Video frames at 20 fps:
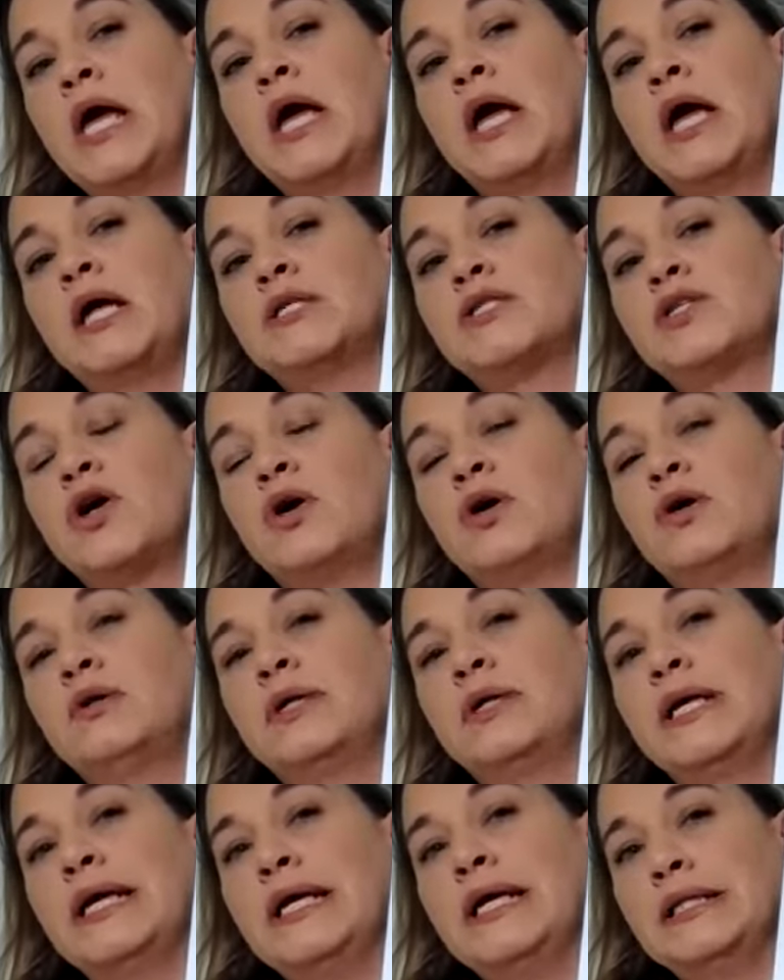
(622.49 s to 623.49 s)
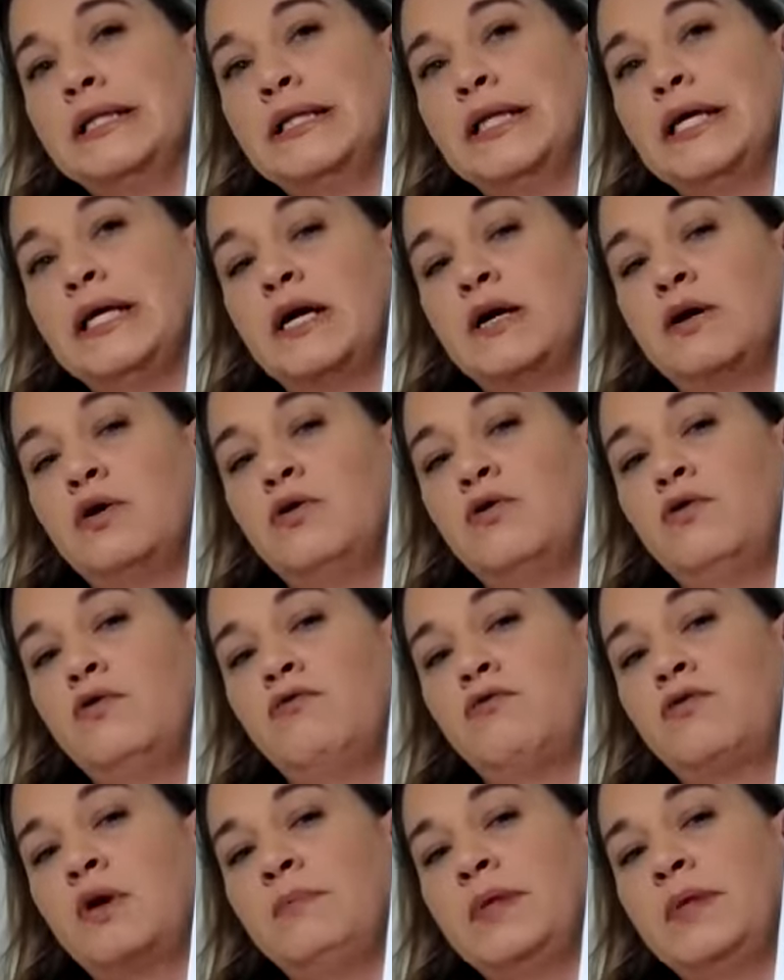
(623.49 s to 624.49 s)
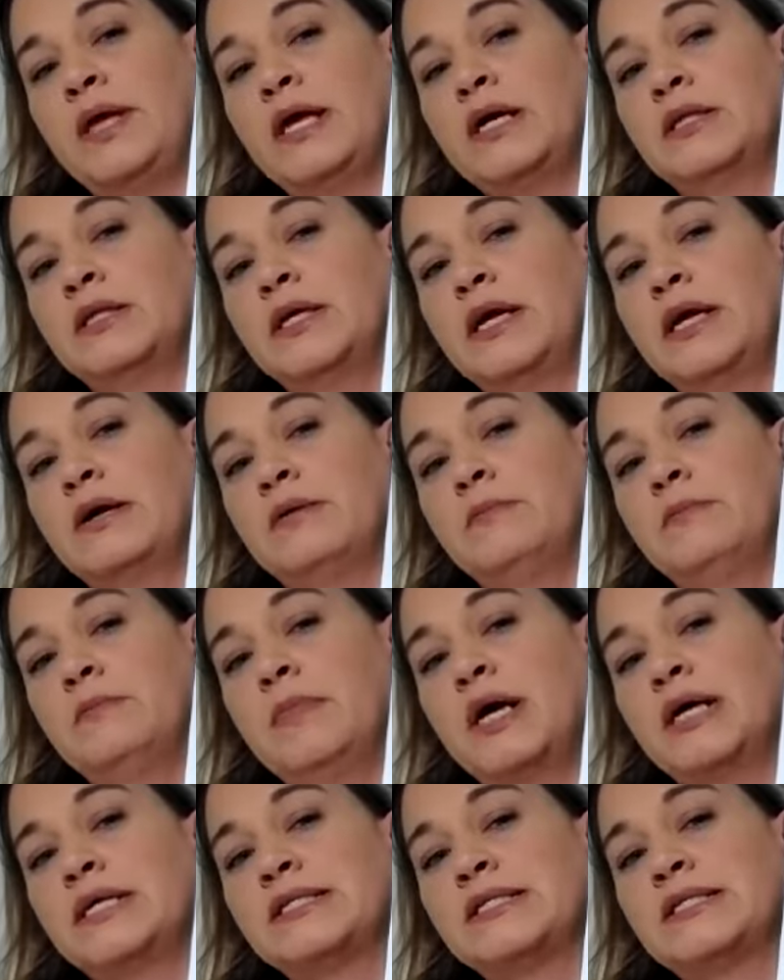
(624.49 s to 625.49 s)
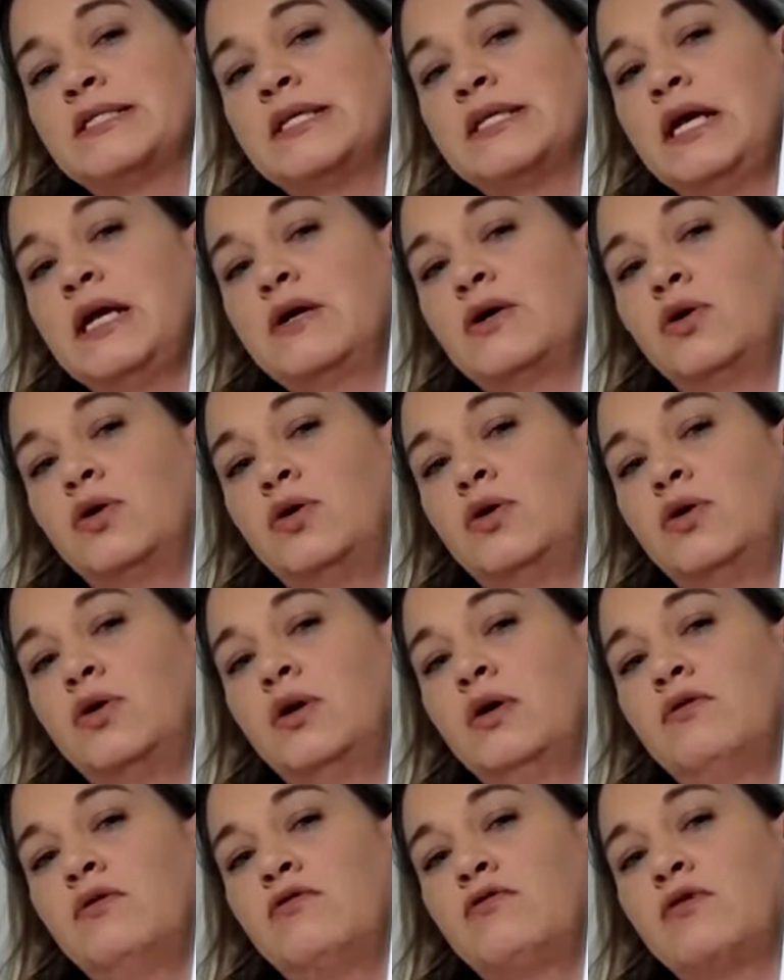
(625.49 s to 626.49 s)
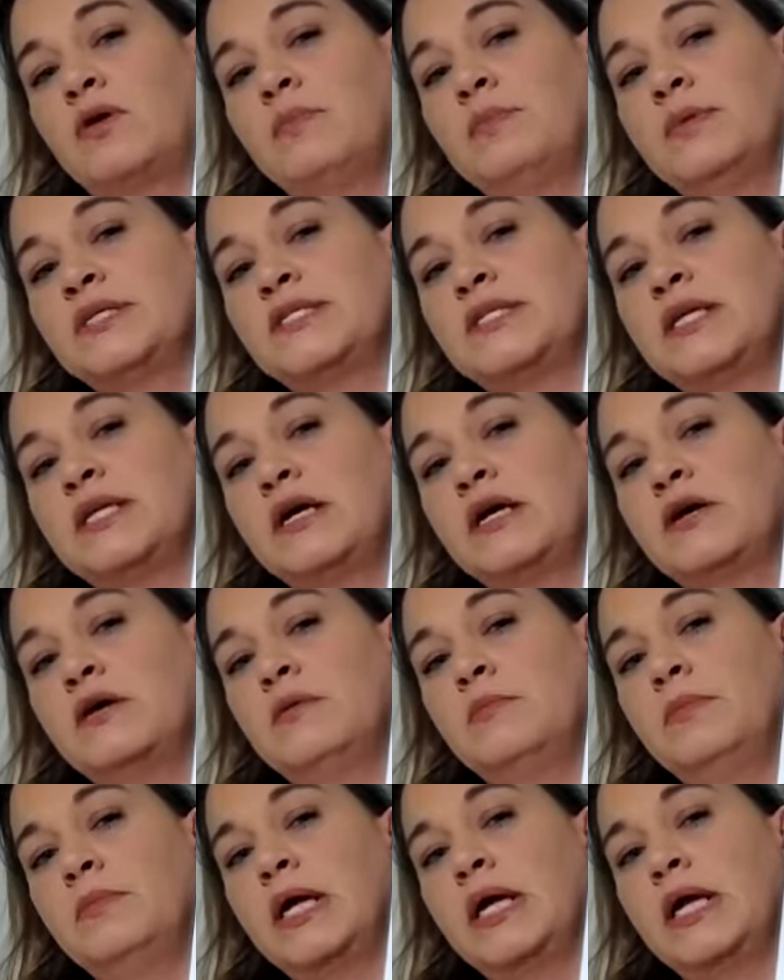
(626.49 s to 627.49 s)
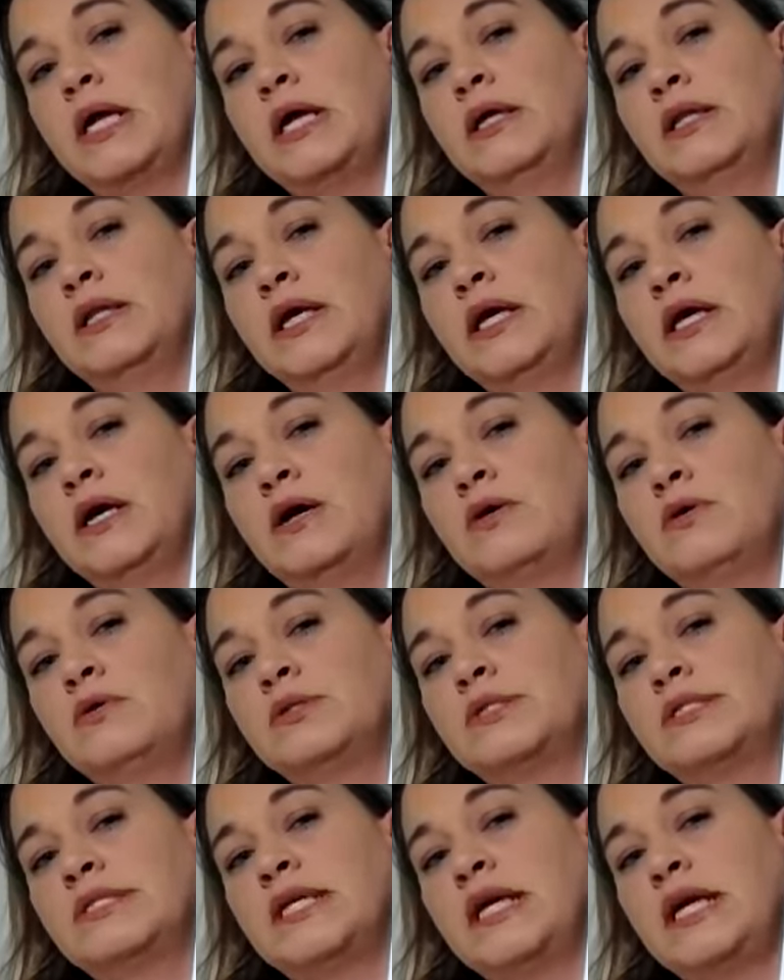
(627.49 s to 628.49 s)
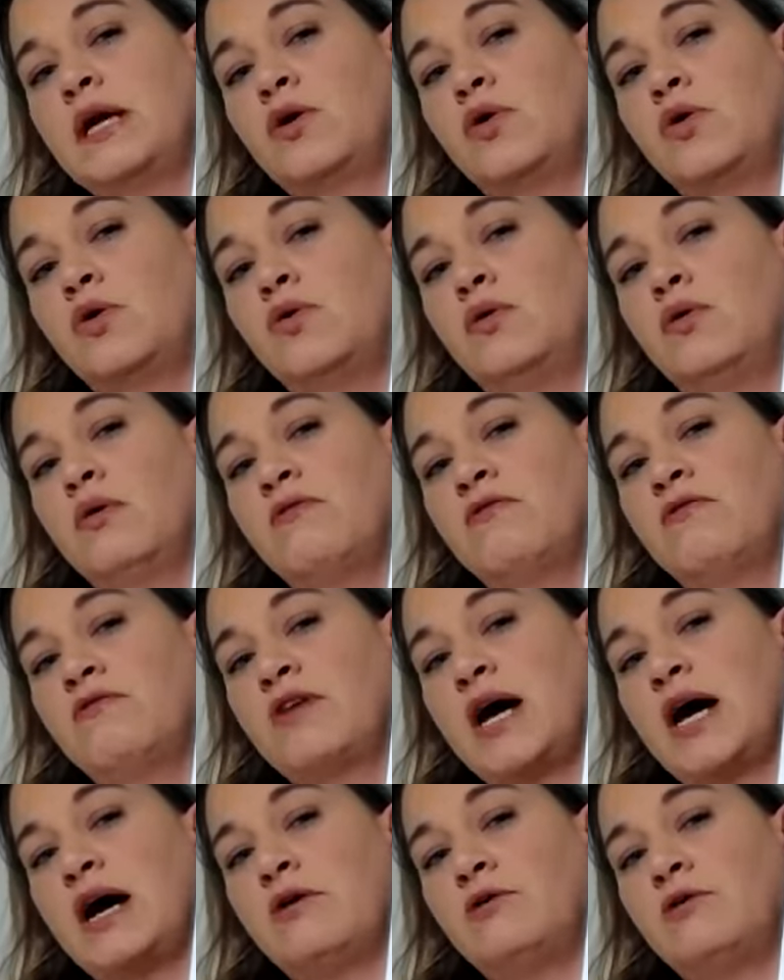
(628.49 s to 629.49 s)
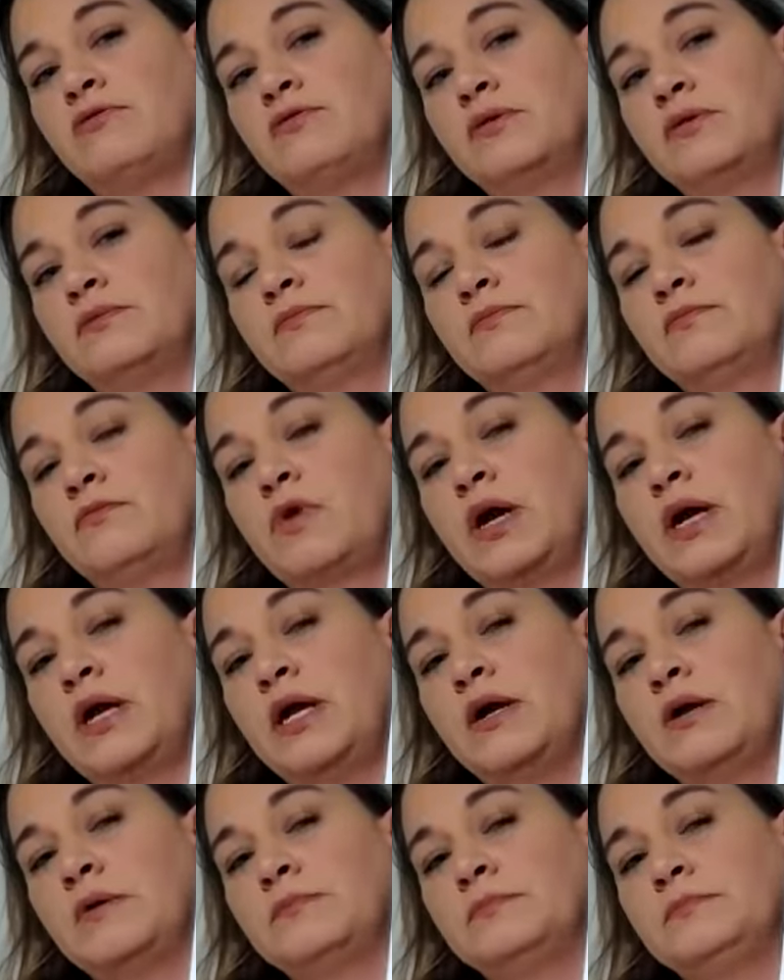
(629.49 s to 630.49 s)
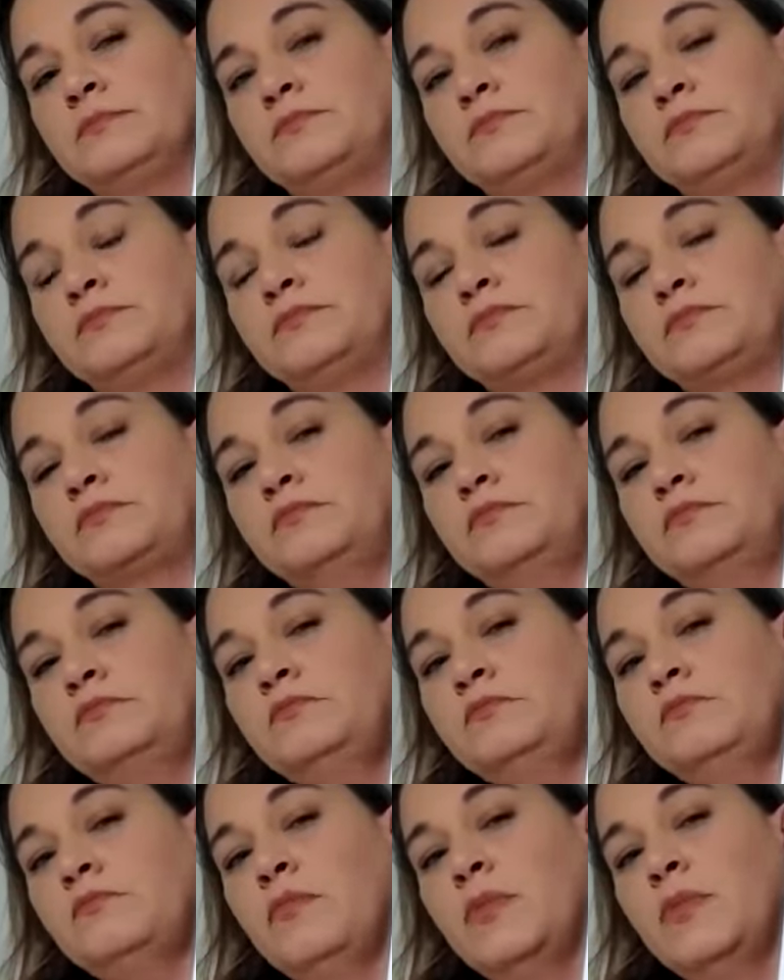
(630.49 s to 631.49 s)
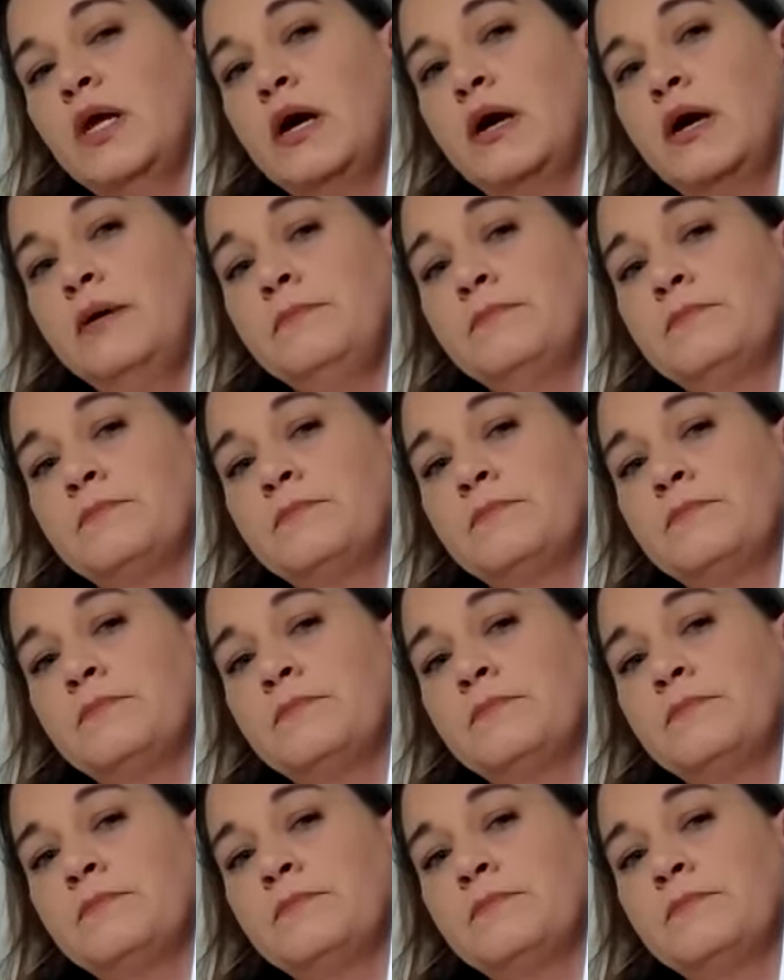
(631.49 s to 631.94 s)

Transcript: It's called ileo from the ileum, cecal from the cecum, ileocecal valve right here. Okay.